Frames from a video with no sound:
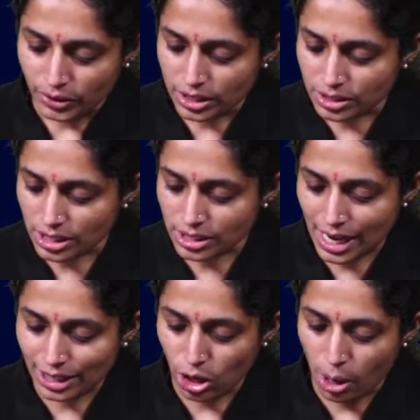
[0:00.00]
is such
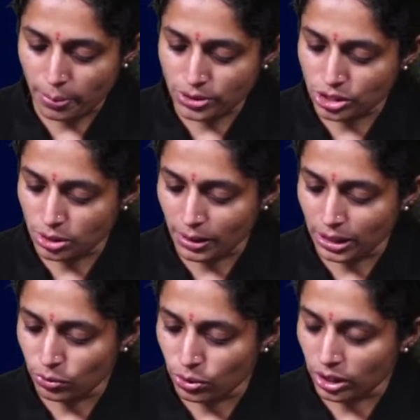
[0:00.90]
that a compensation
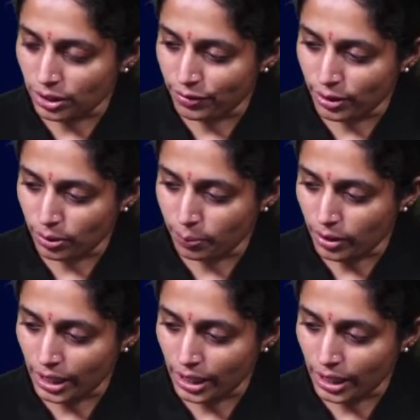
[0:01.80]
money would not afford